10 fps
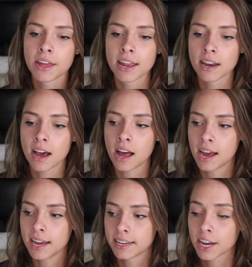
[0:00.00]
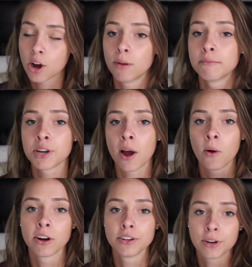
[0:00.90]
Then I get home,
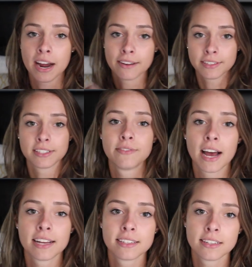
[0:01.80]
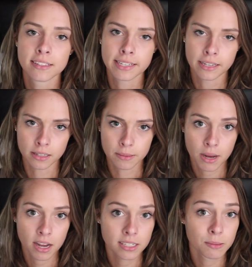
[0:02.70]
shower, and drive as fast as legally
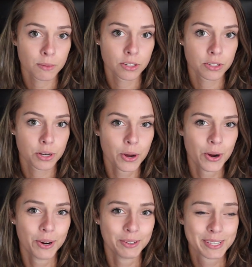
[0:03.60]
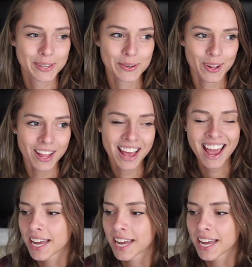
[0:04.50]
possible to school.